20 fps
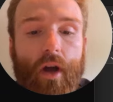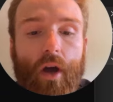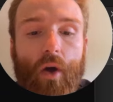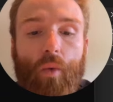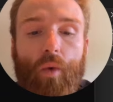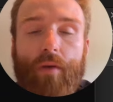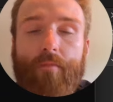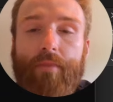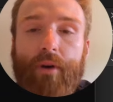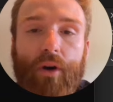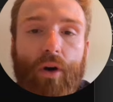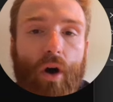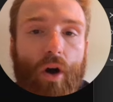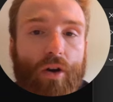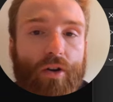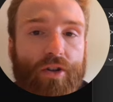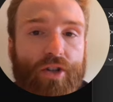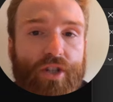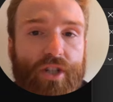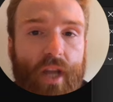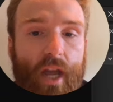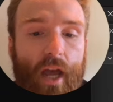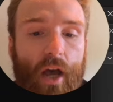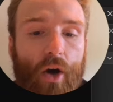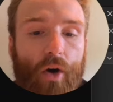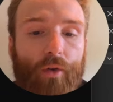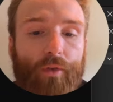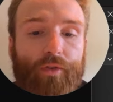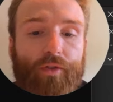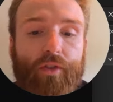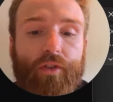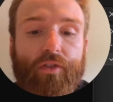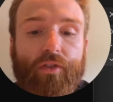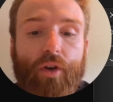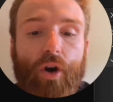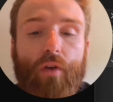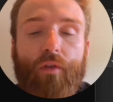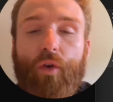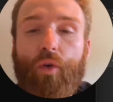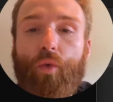we built ourselves to
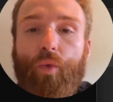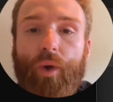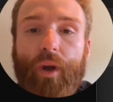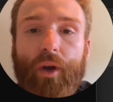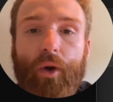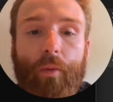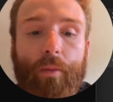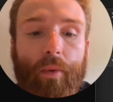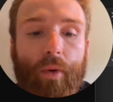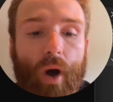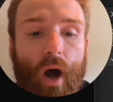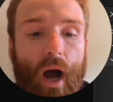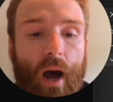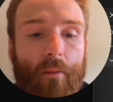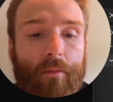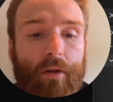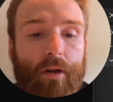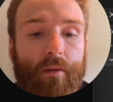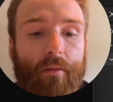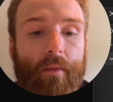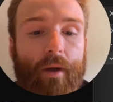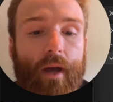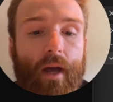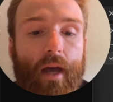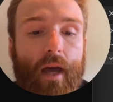solve a real problem